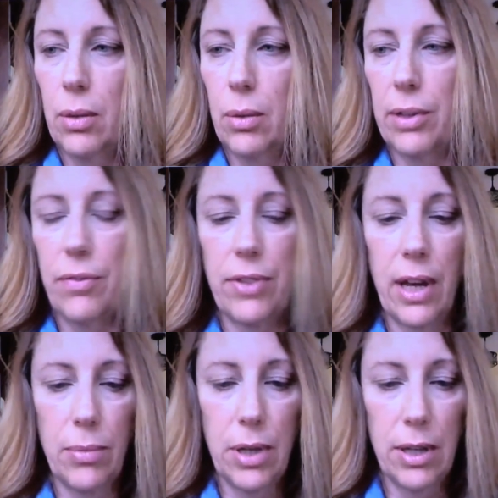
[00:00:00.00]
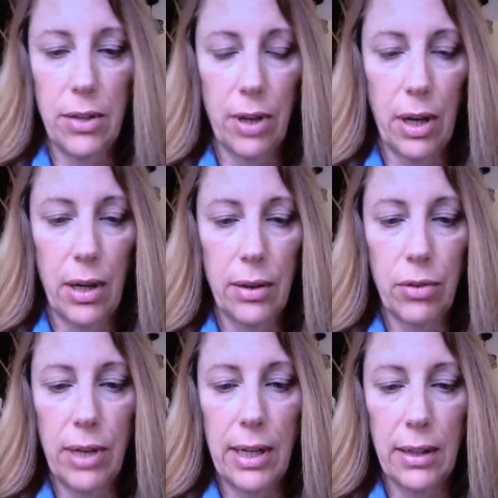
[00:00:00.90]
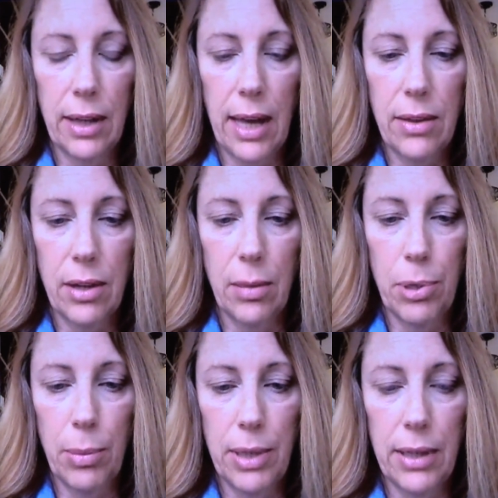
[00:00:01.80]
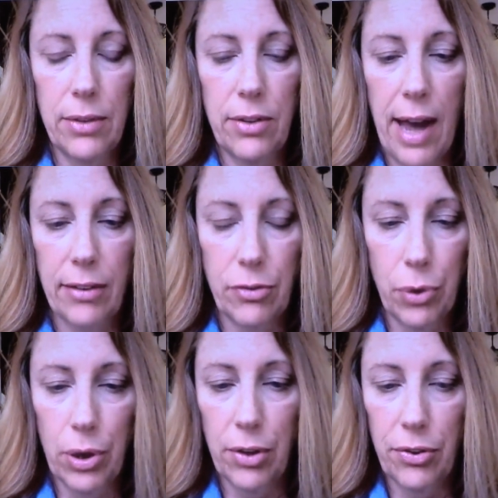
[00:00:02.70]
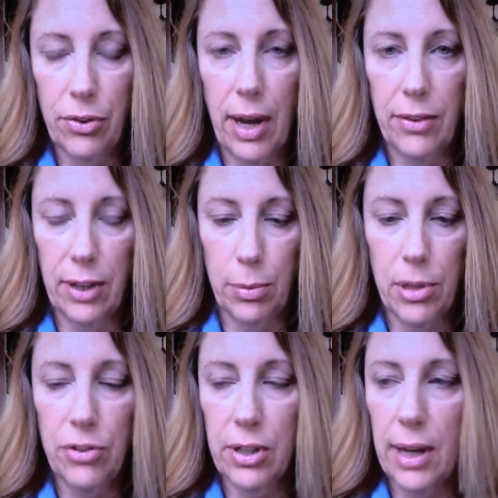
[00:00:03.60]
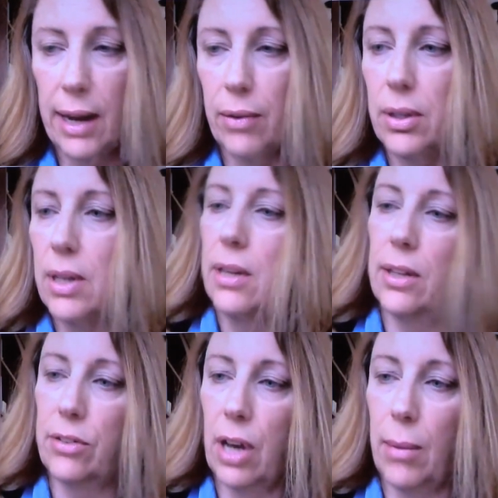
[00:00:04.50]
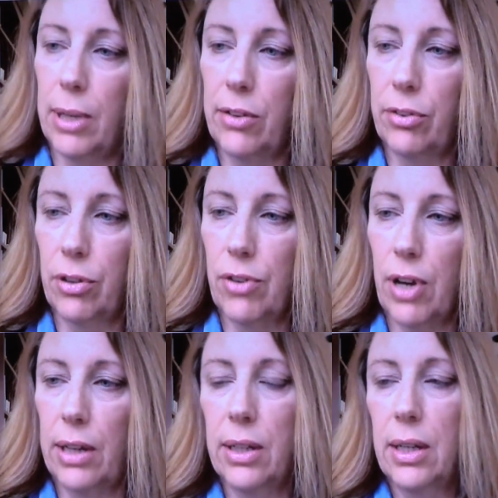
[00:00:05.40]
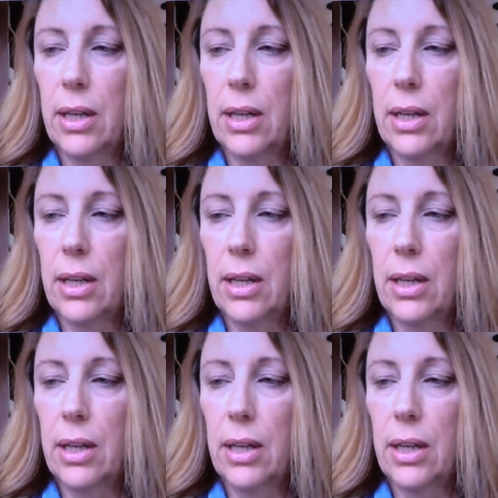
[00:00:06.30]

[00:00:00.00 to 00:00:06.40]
One of them is creating the permanent task force as a commission now that Tom and I serve on.